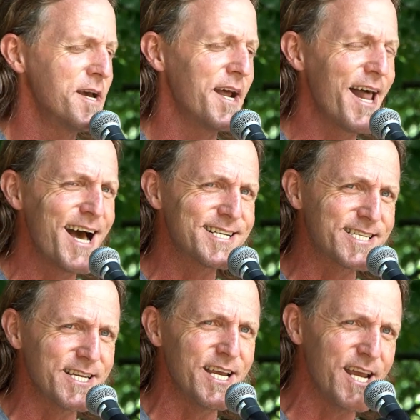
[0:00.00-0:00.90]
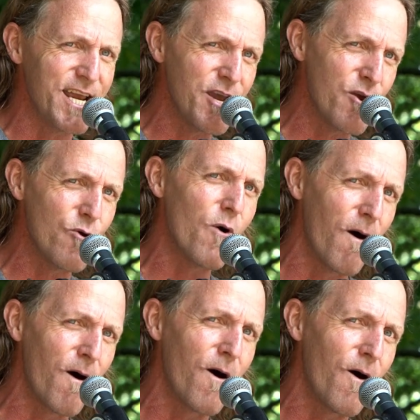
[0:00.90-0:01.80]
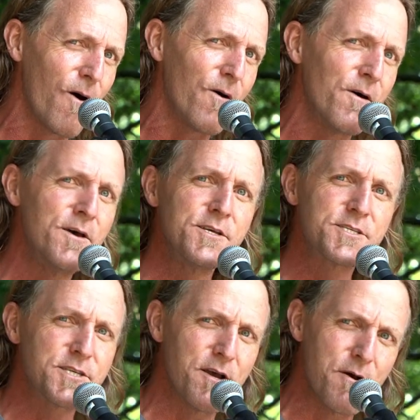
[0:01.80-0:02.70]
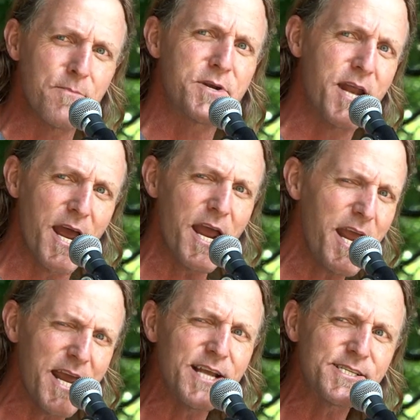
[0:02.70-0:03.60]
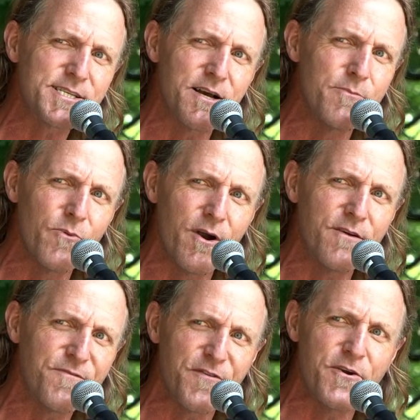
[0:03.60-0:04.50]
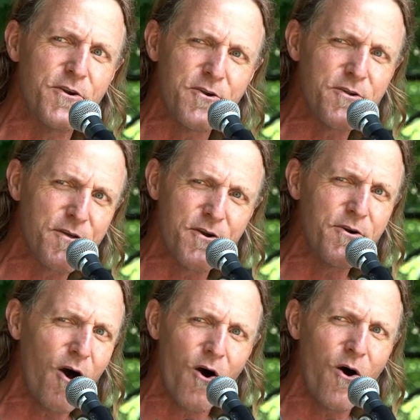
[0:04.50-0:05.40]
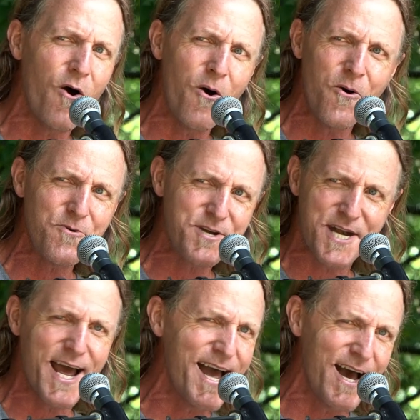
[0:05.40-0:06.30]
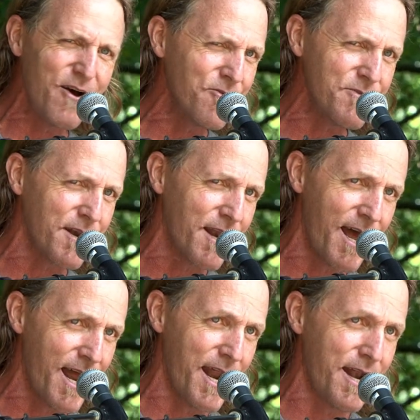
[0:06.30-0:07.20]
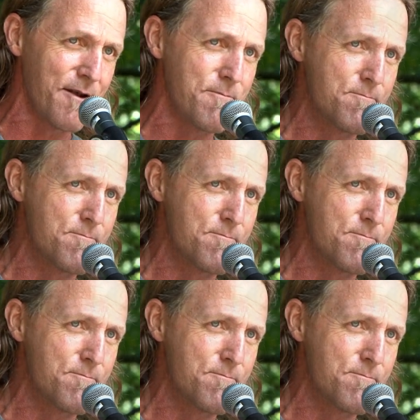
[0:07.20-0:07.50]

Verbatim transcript: that I see you all someday, somewhere further on down the line.